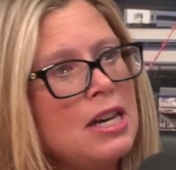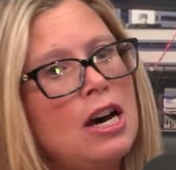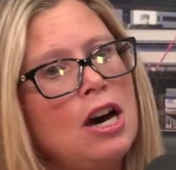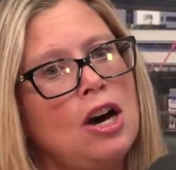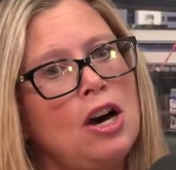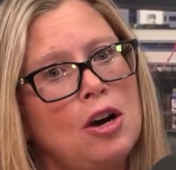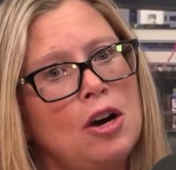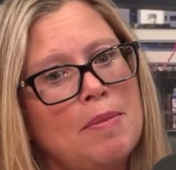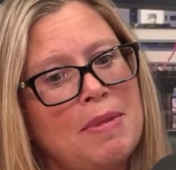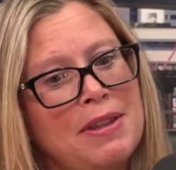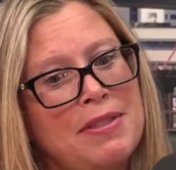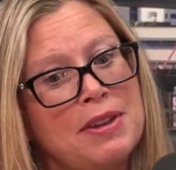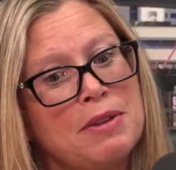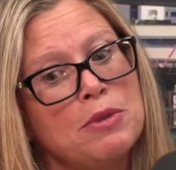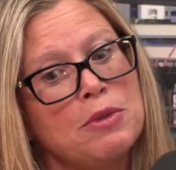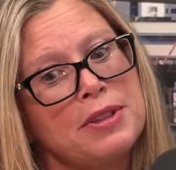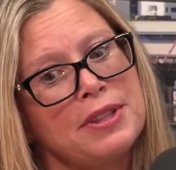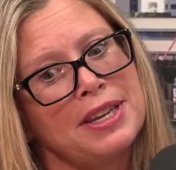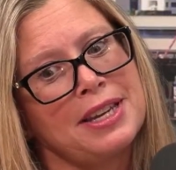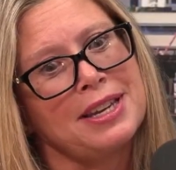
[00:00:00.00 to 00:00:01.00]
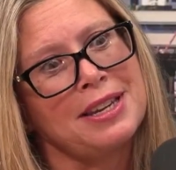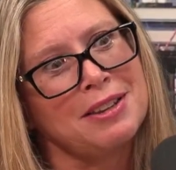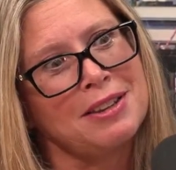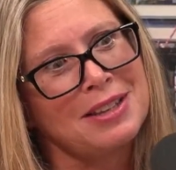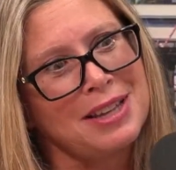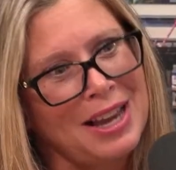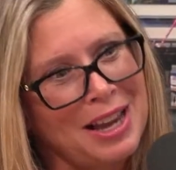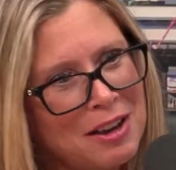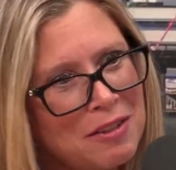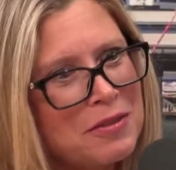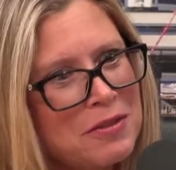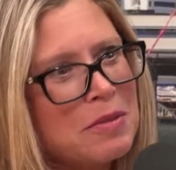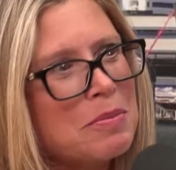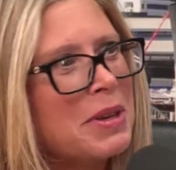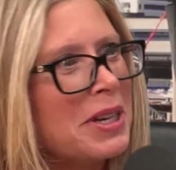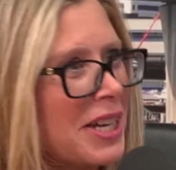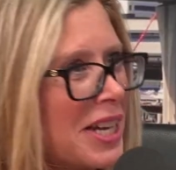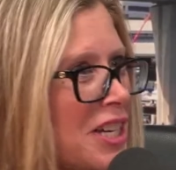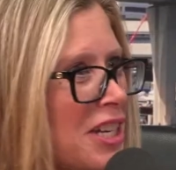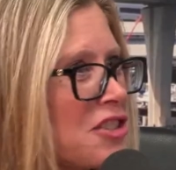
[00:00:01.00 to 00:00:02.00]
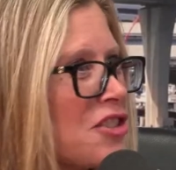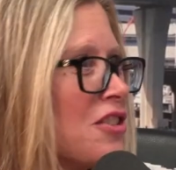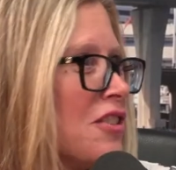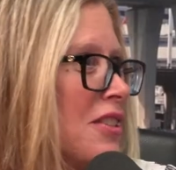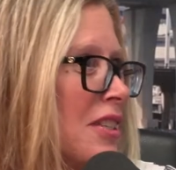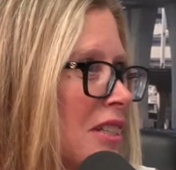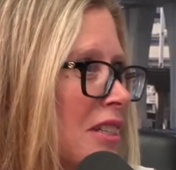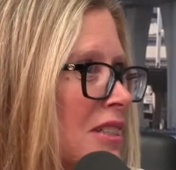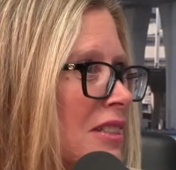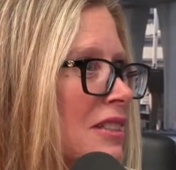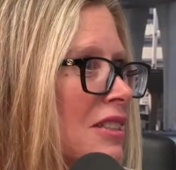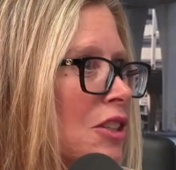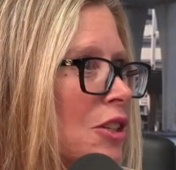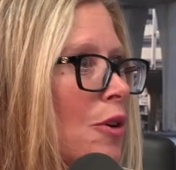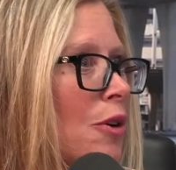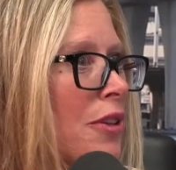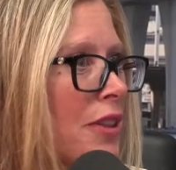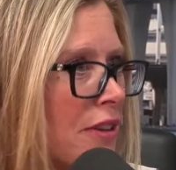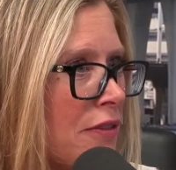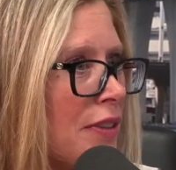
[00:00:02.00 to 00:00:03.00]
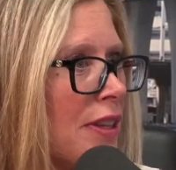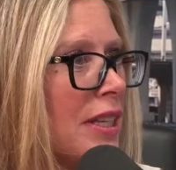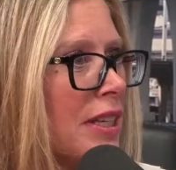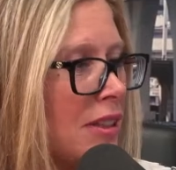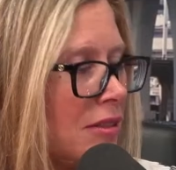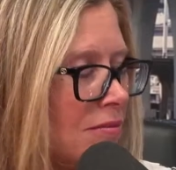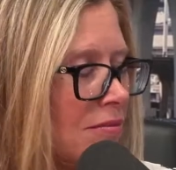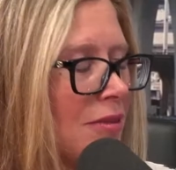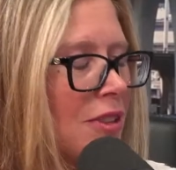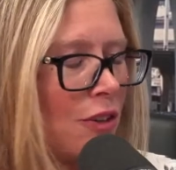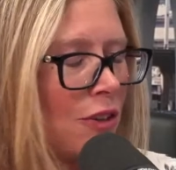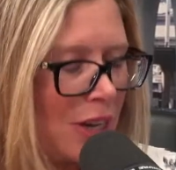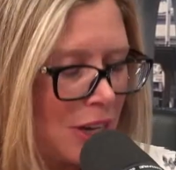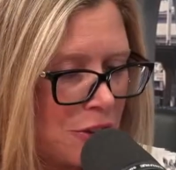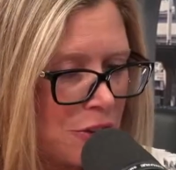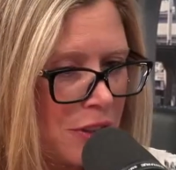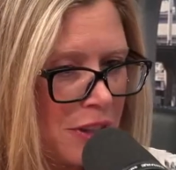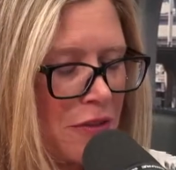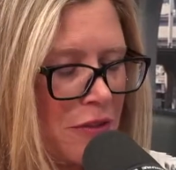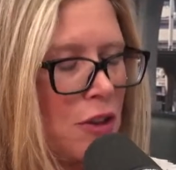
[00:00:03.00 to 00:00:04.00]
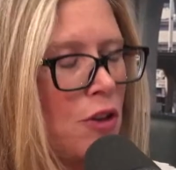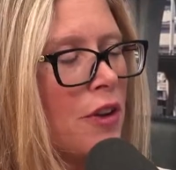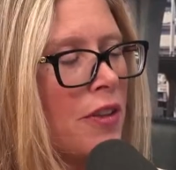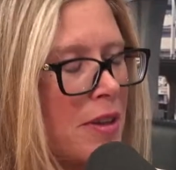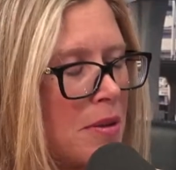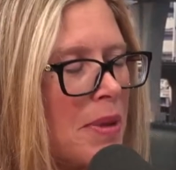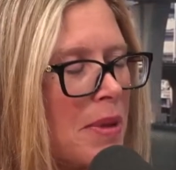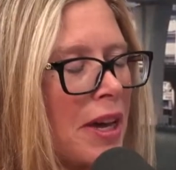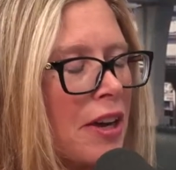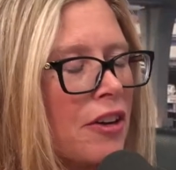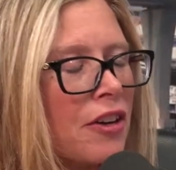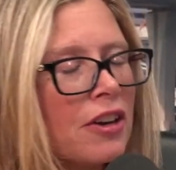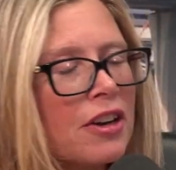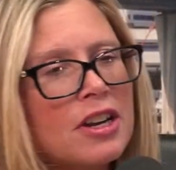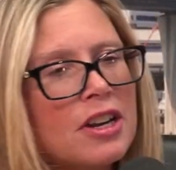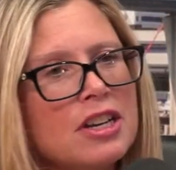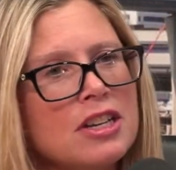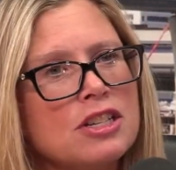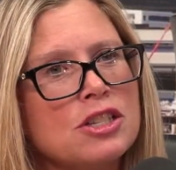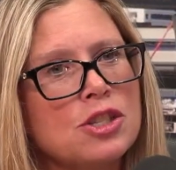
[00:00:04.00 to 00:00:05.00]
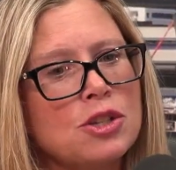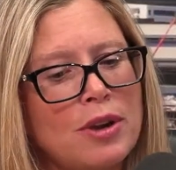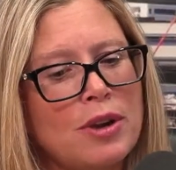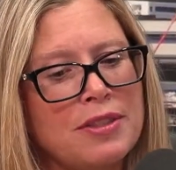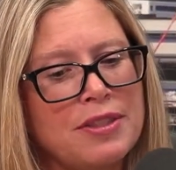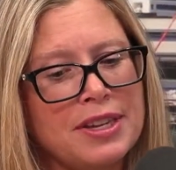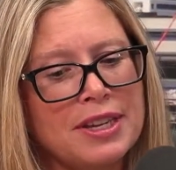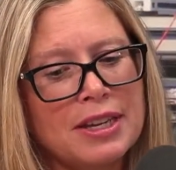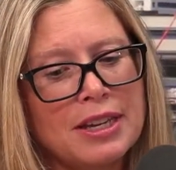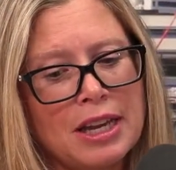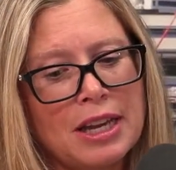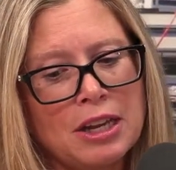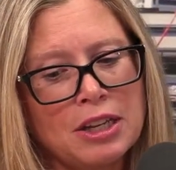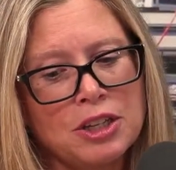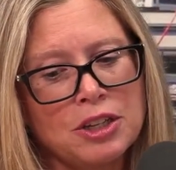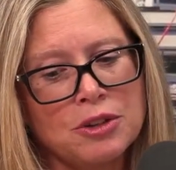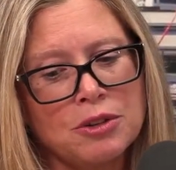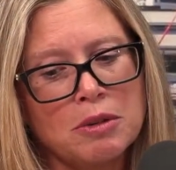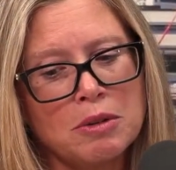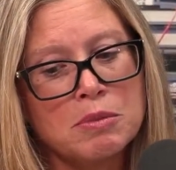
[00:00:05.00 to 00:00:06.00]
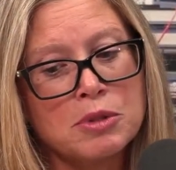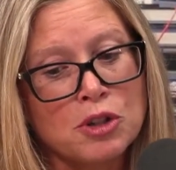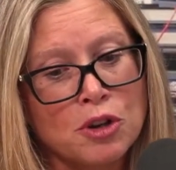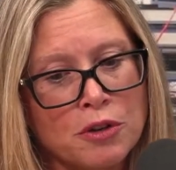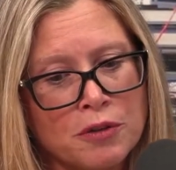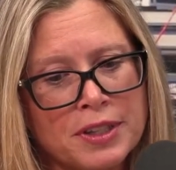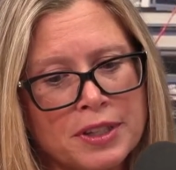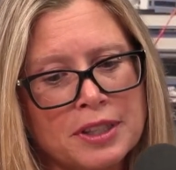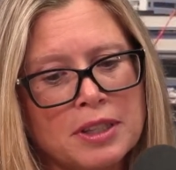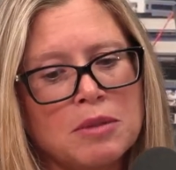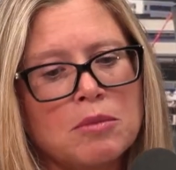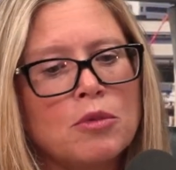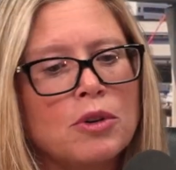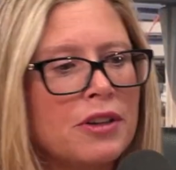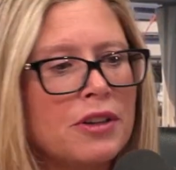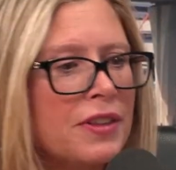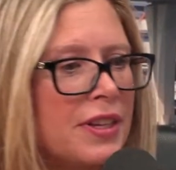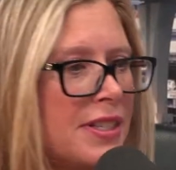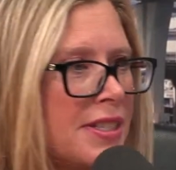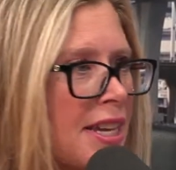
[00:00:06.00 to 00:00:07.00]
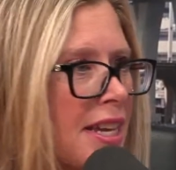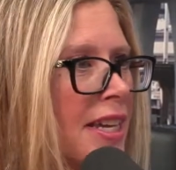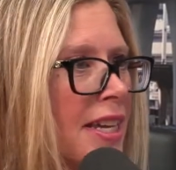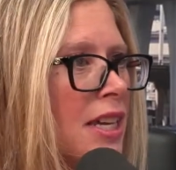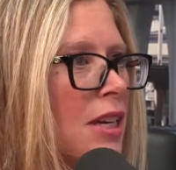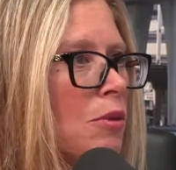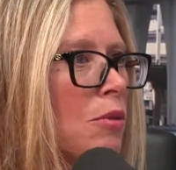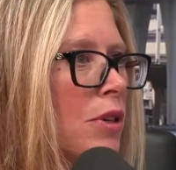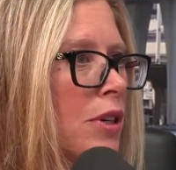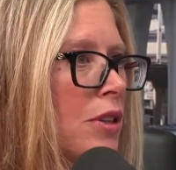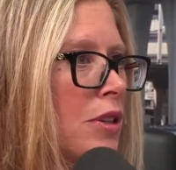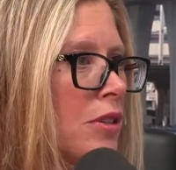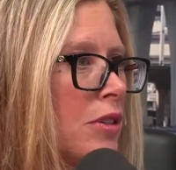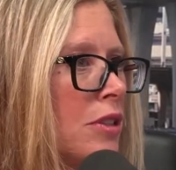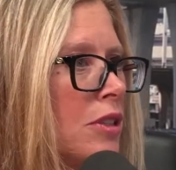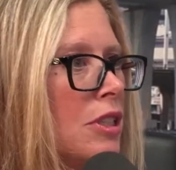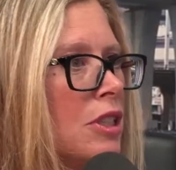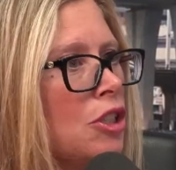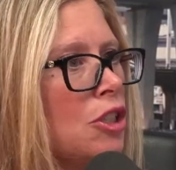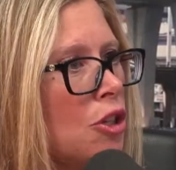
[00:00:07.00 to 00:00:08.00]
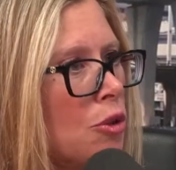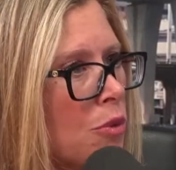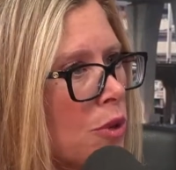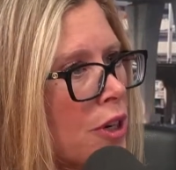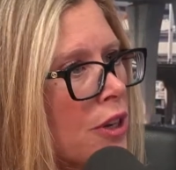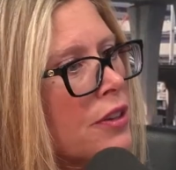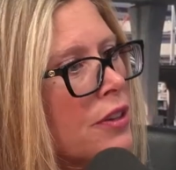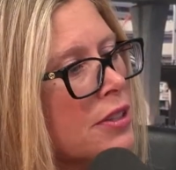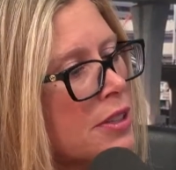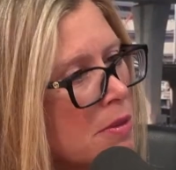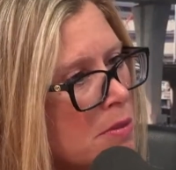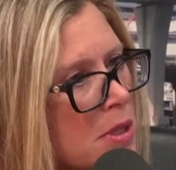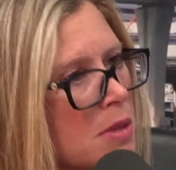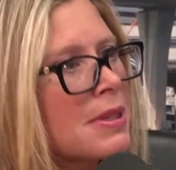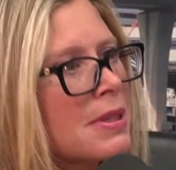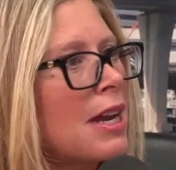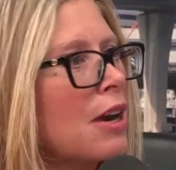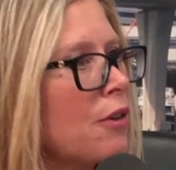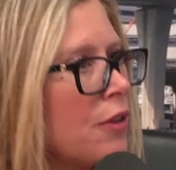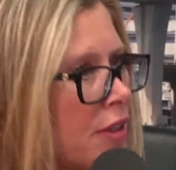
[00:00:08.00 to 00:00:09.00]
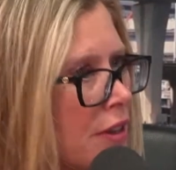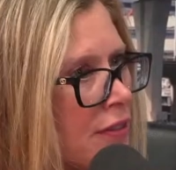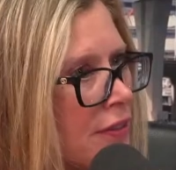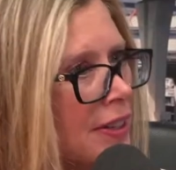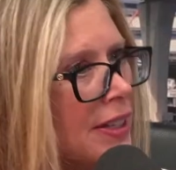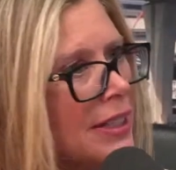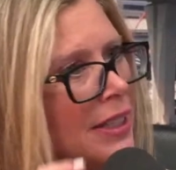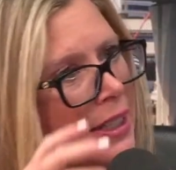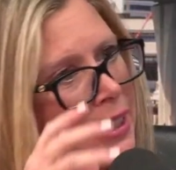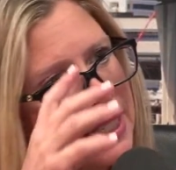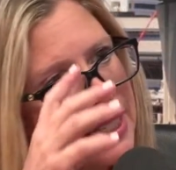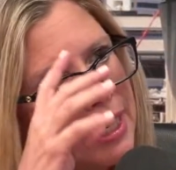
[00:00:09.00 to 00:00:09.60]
And then when they have the medication, then are they feeling? How do they feel? Are they better? So I think observing them, what are they taking? What are their symptoms? How are they feeling?